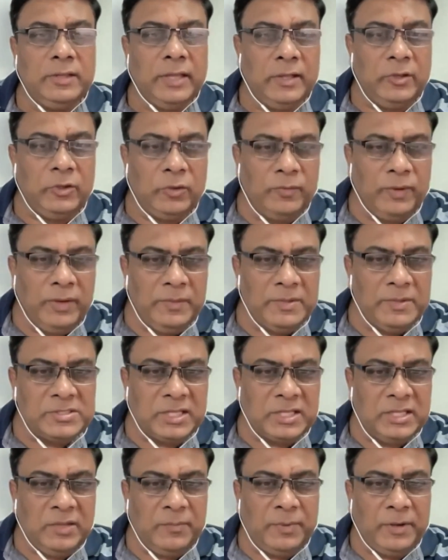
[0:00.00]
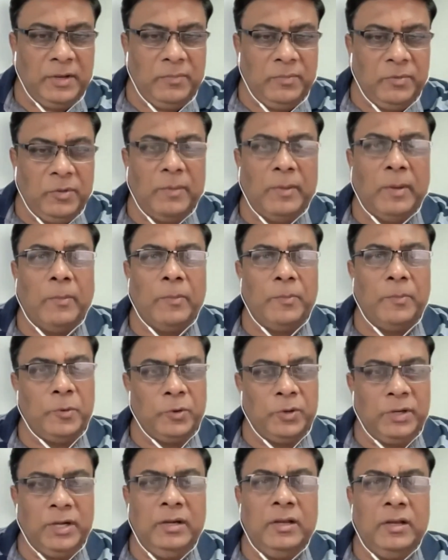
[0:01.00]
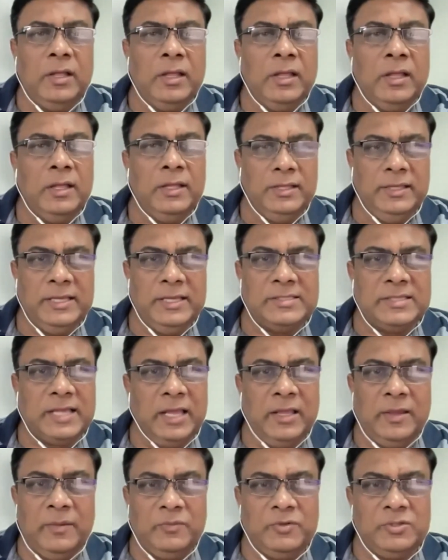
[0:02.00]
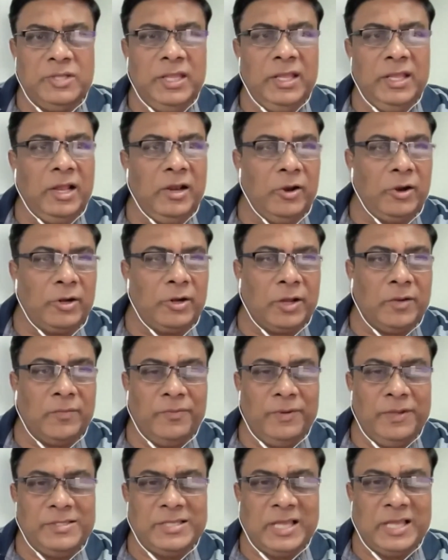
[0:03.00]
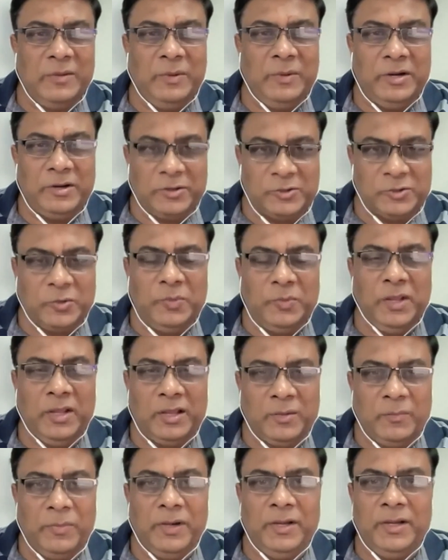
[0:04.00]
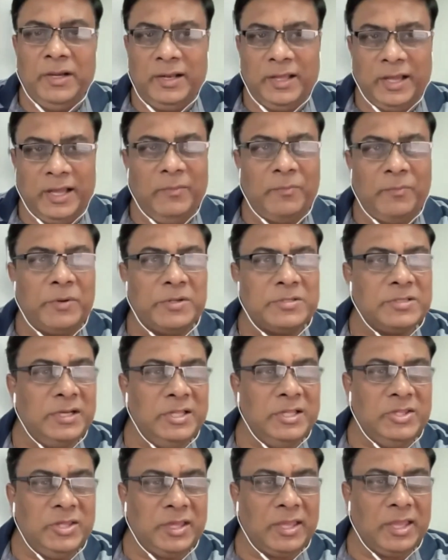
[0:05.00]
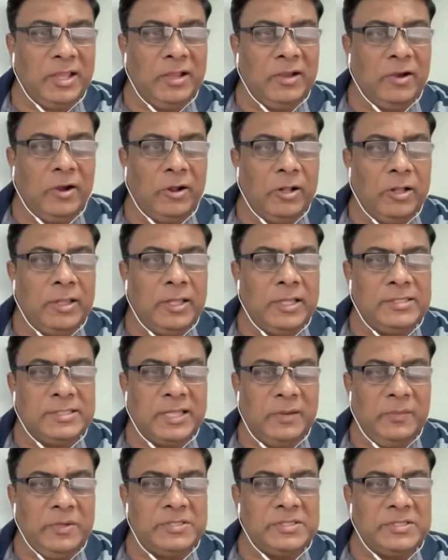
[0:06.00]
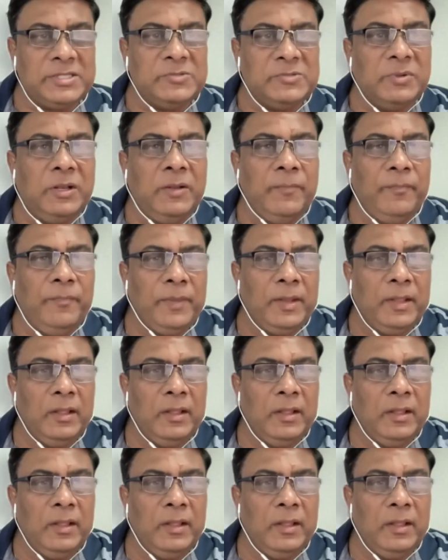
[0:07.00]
Thank you very much, Sandeepan, if you have uploaded. Yes, I am seeing a lot of assignment also being completed. I am personally checking all the assignments as well.